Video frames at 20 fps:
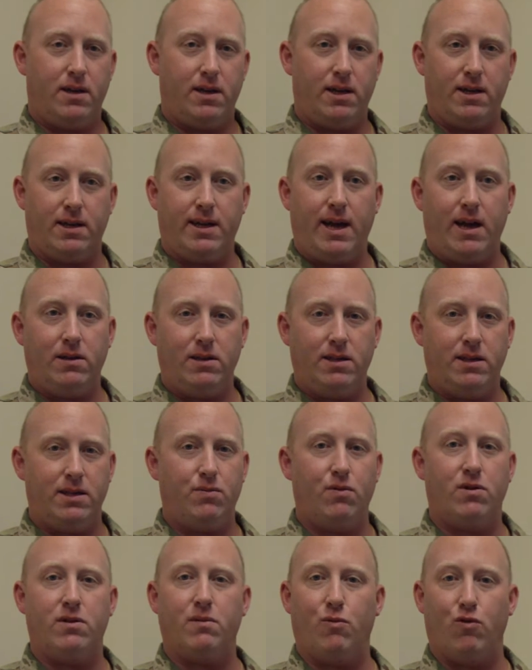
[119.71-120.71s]
And counseling
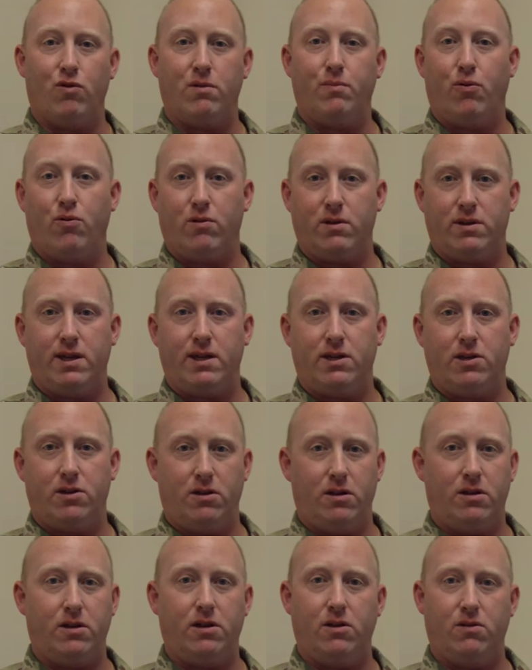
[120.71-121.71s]
is one of the more important things
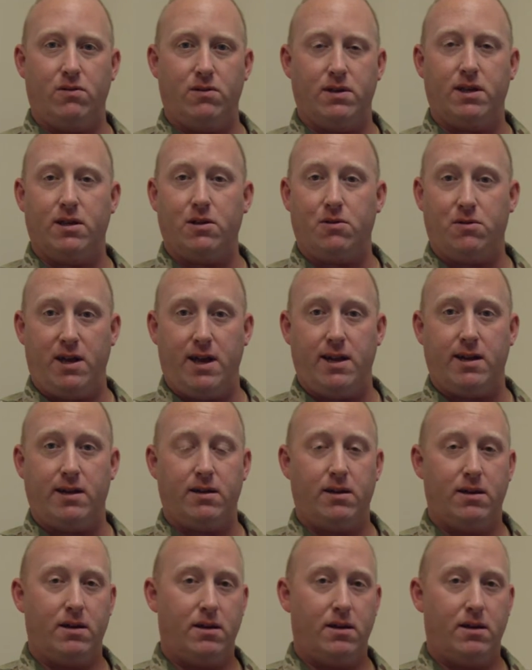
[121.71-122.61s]
you're going to do as a lieutenant.